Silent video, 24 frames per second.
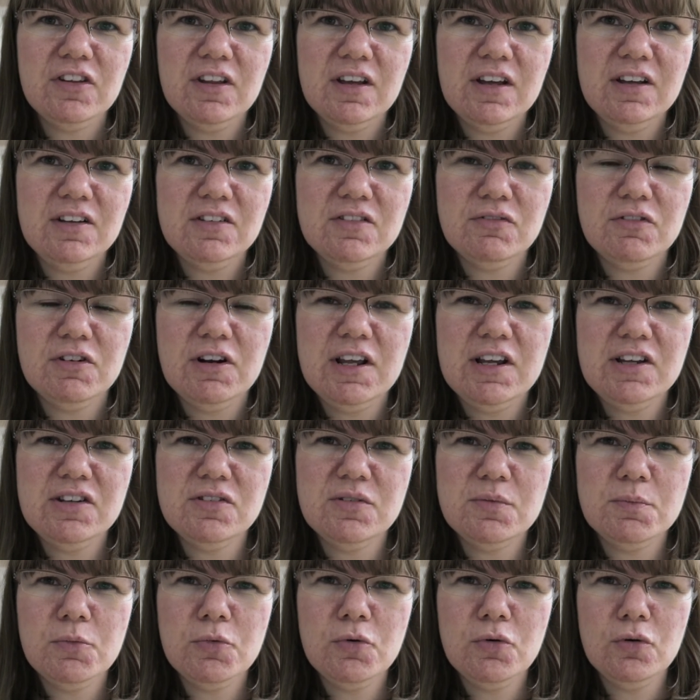that he's
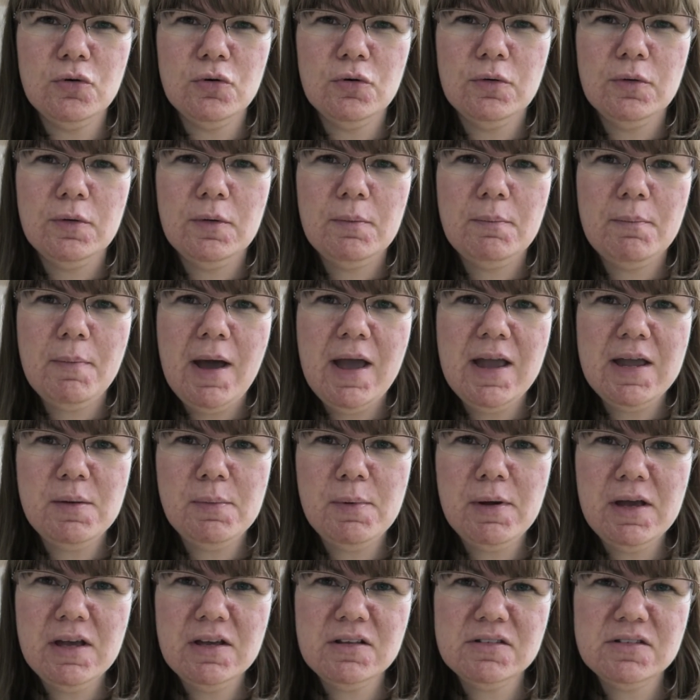released more
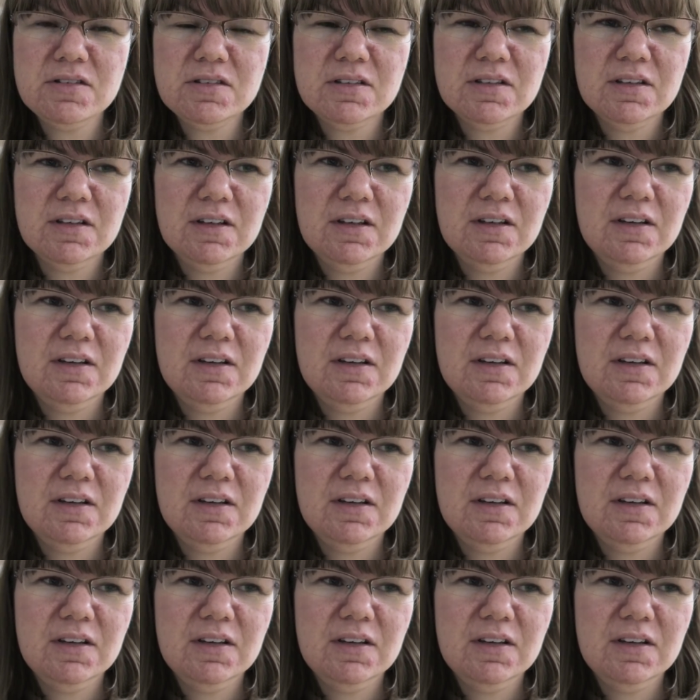babies.